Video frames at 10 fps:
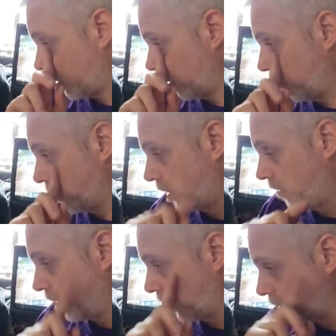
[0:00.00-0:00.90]
Let me see
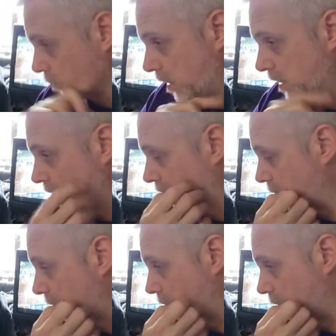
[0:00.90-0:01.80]
if I can squeeze out some
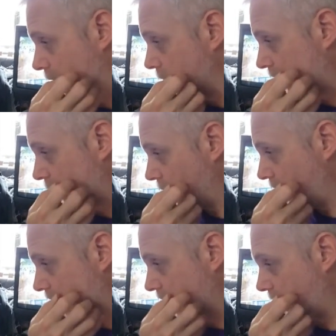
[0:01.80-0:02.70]
mom time before I
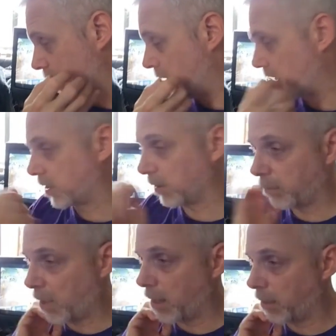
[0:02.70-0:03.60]
have to get back to
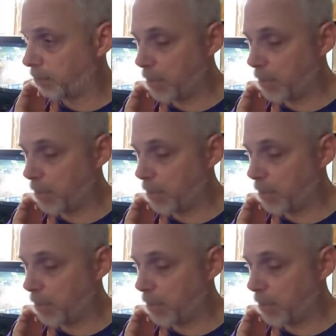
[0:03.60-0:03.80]
my